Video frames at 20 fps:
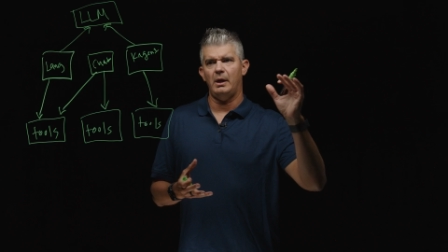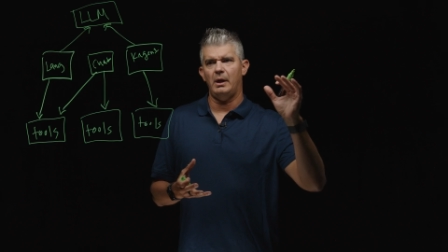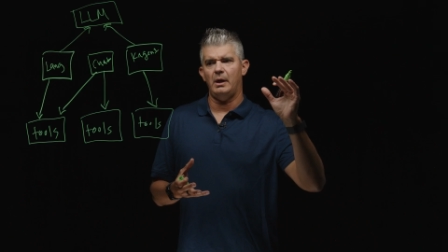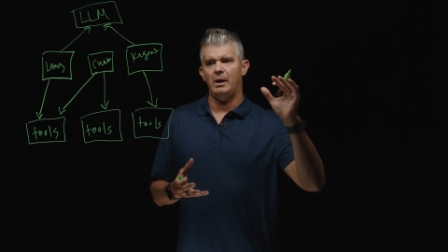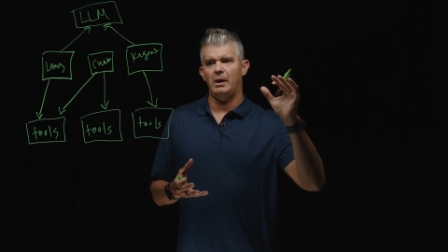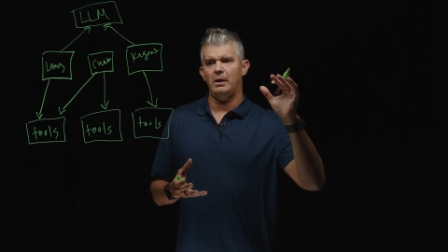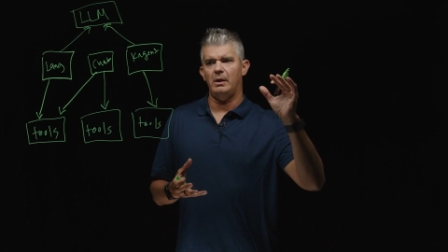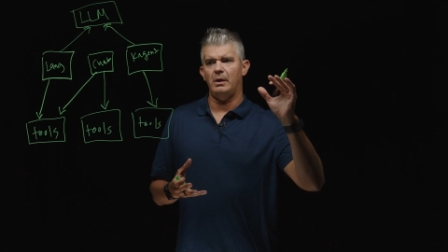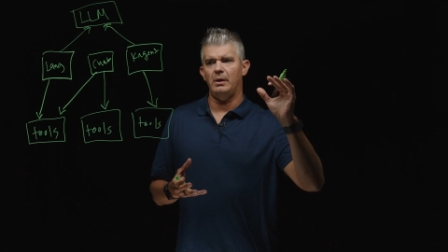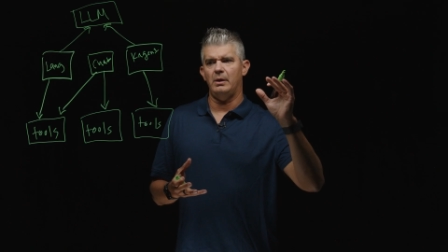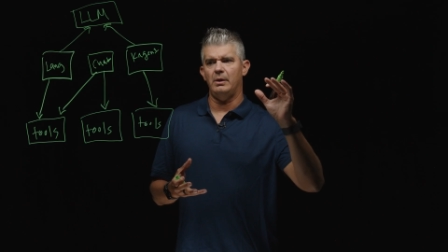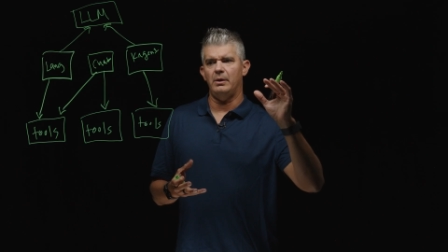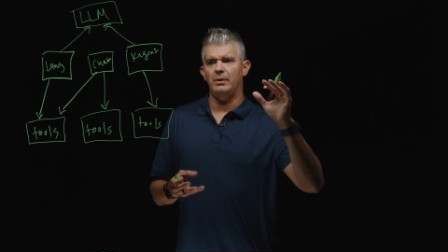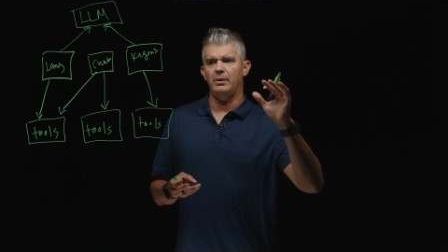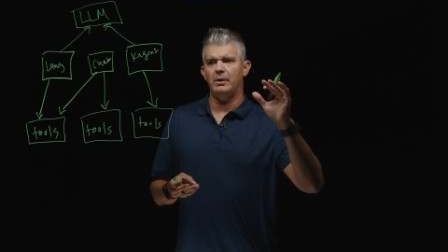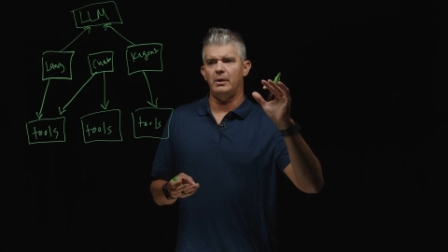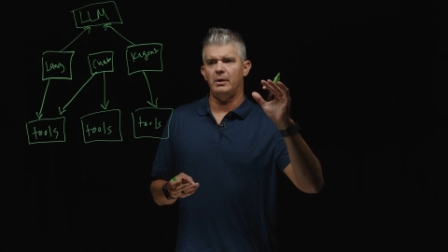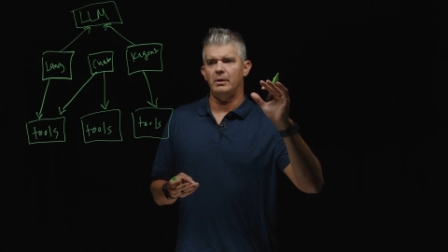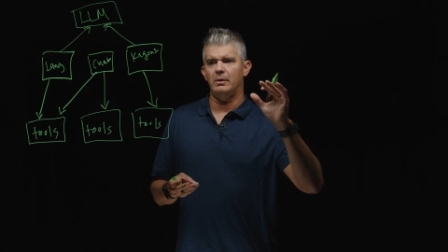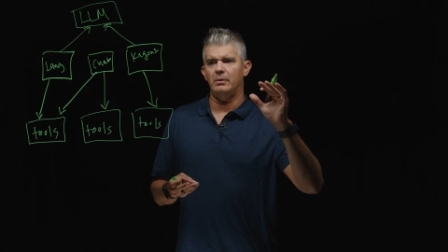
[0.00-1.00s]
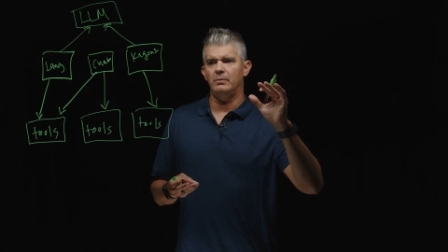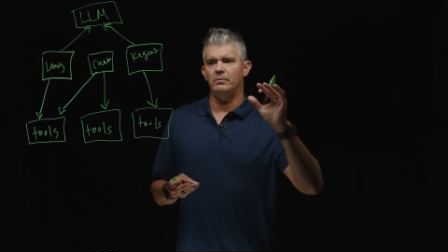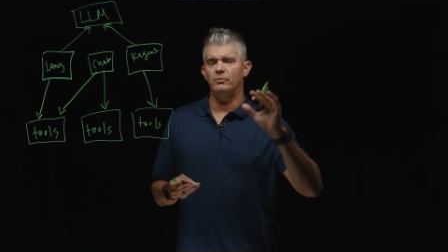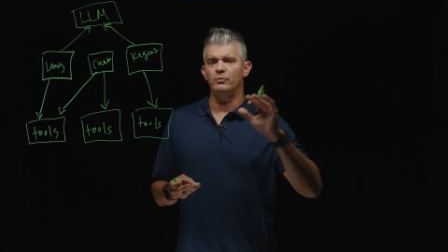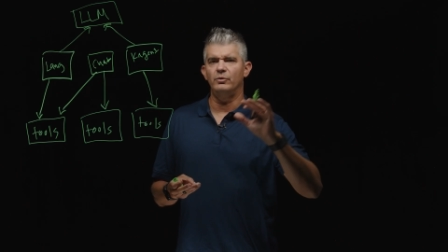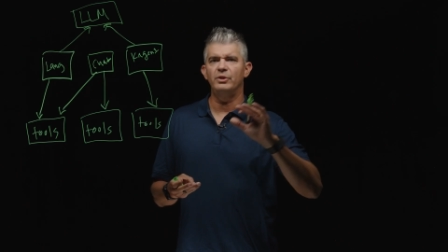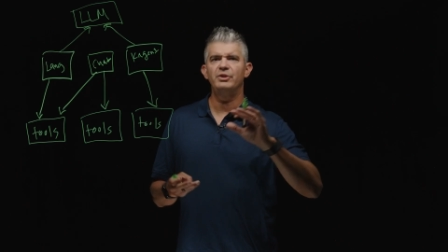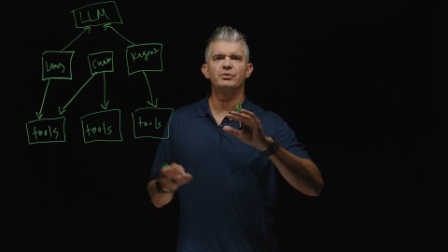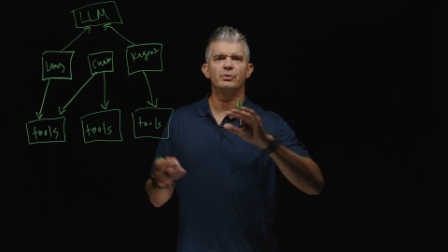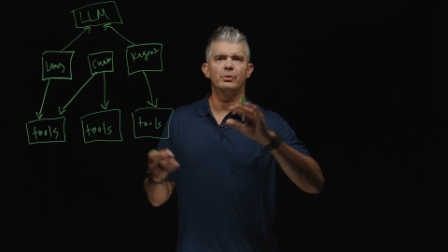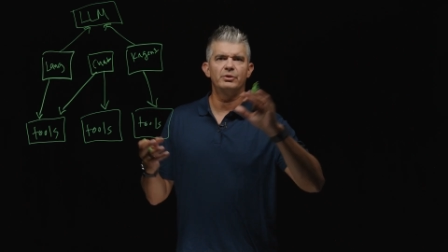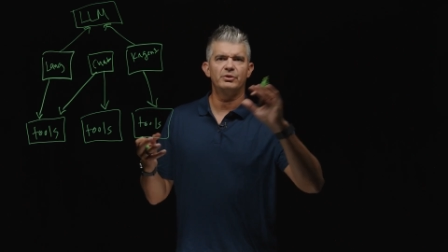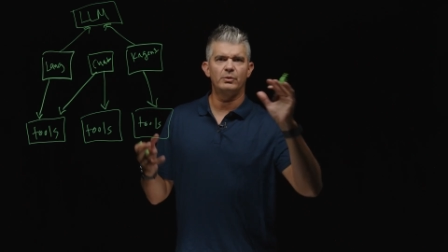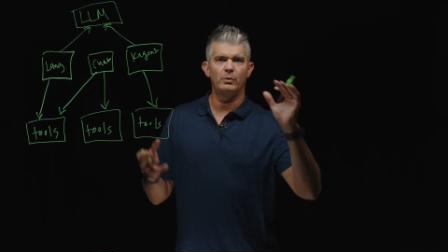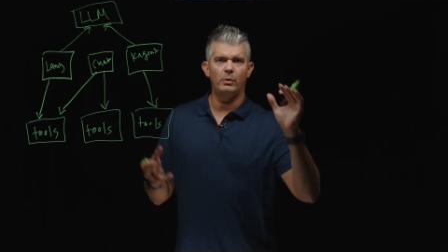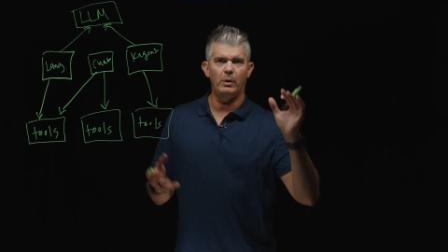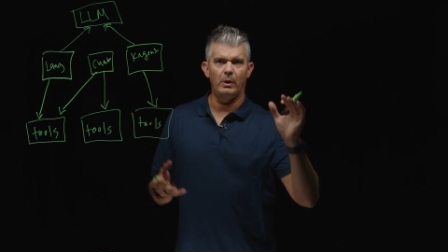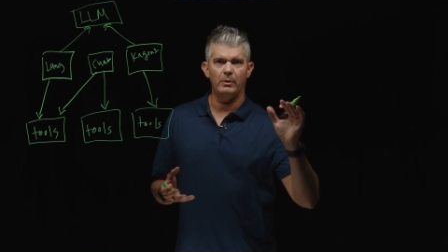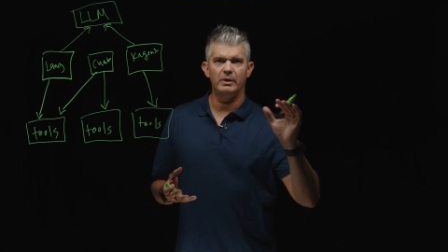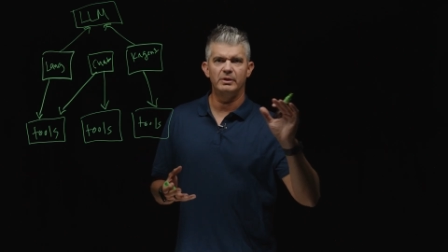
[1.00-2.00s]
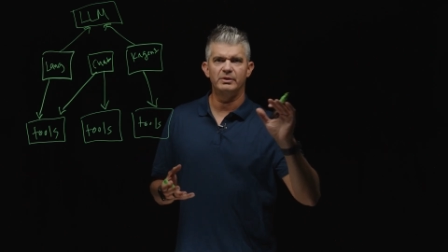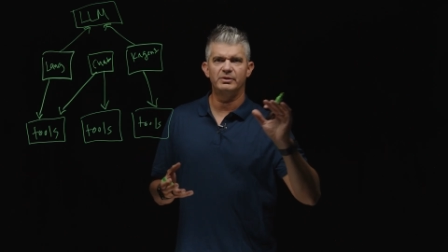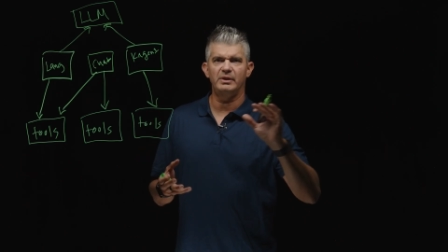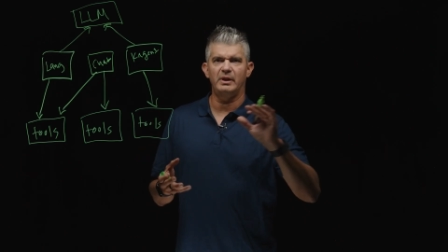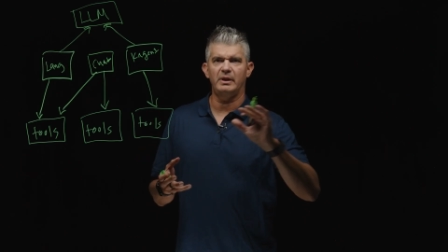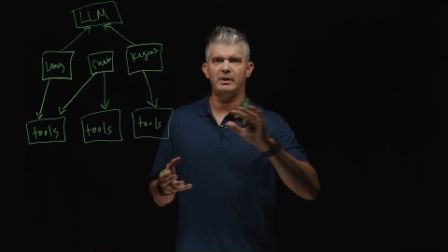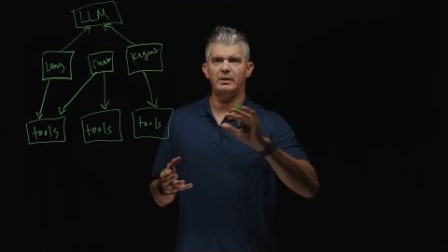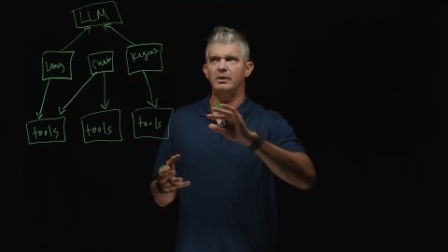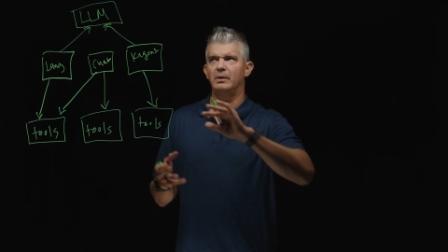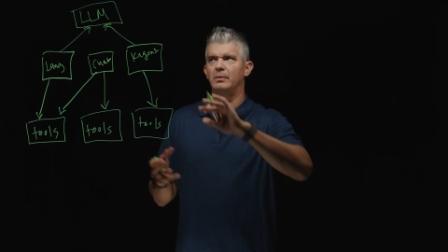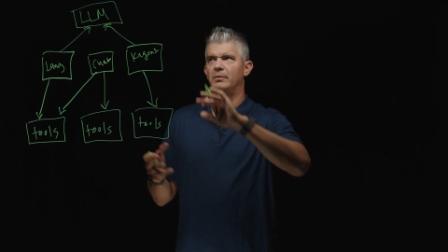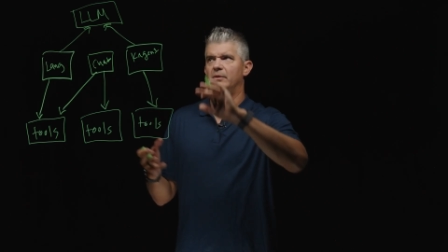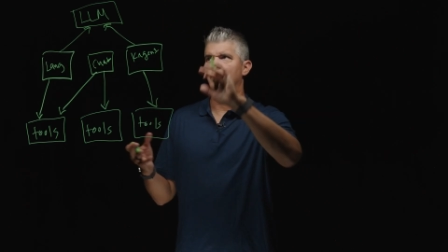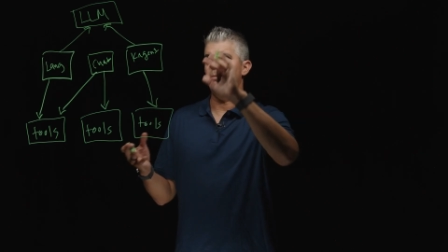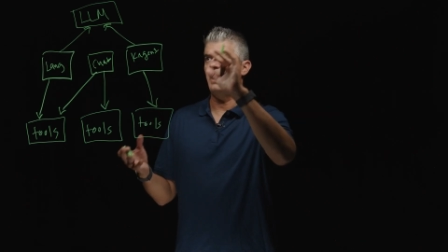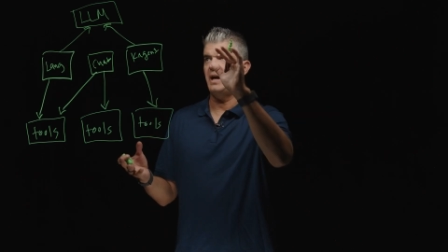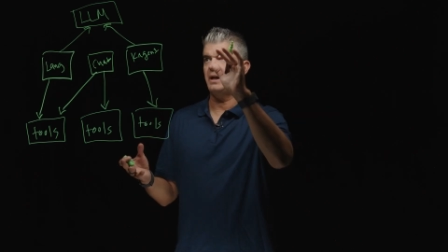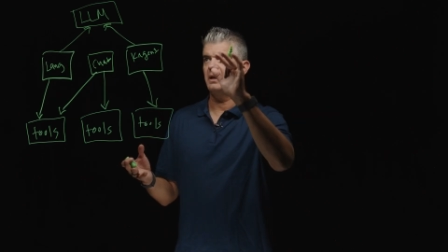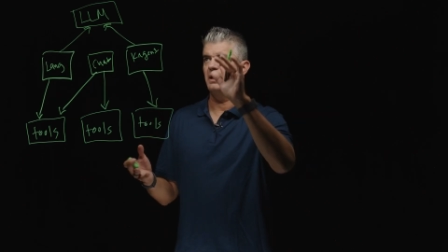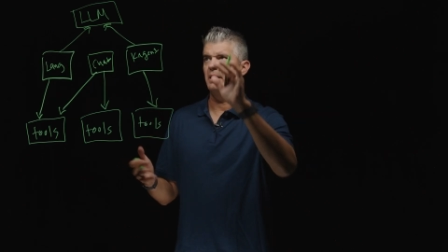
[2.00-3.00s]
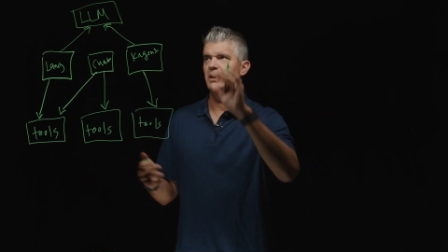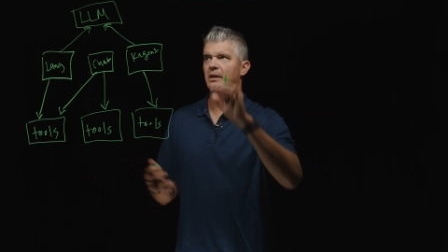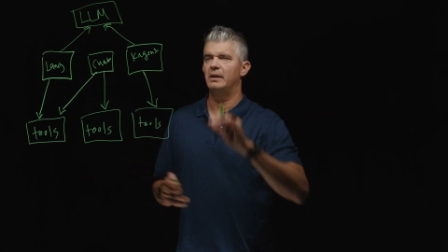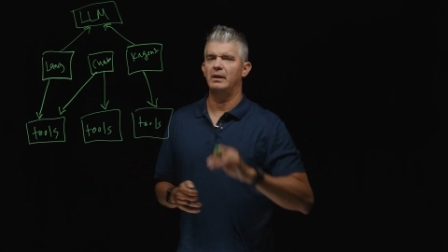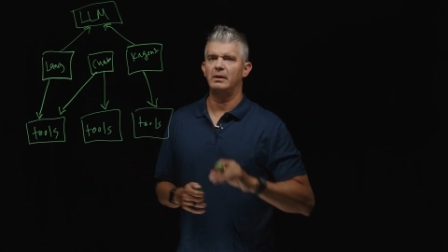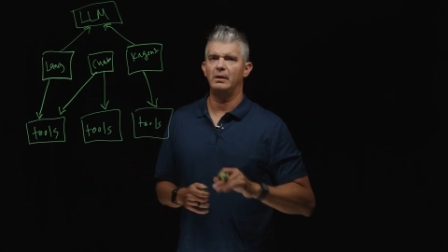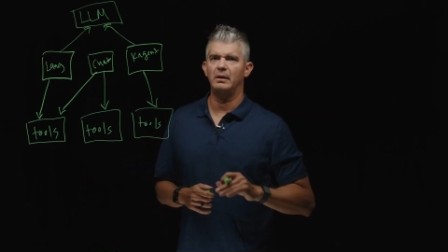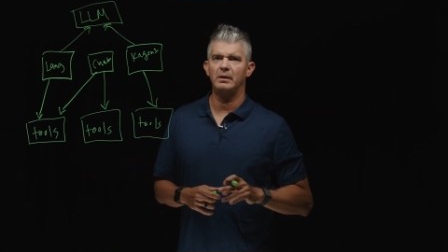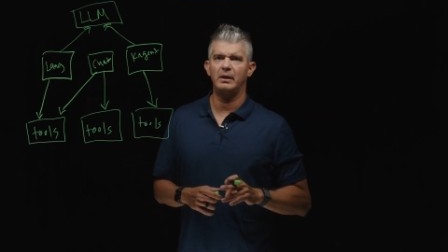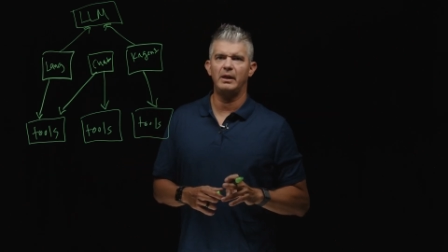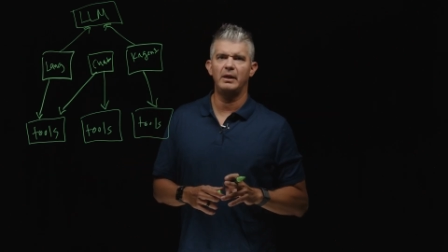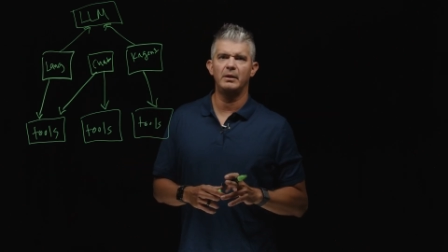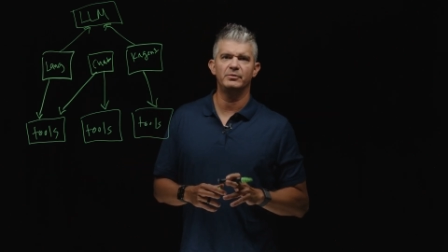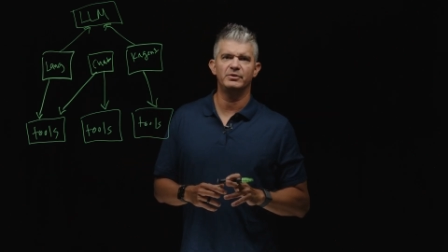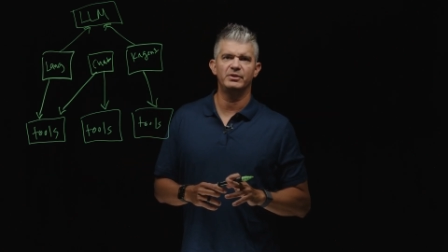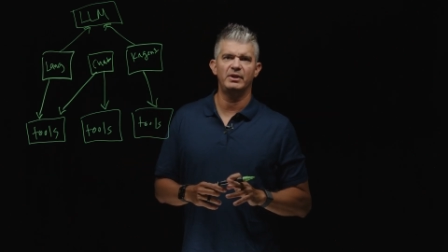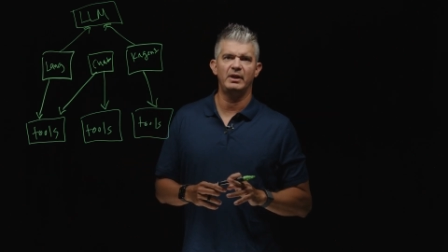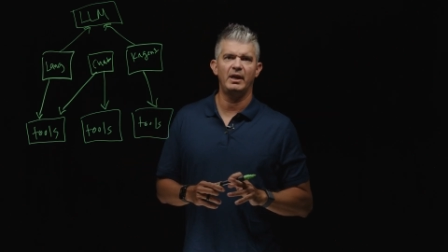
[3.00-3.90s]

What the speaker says: resource quotas, like the back-end LLMs.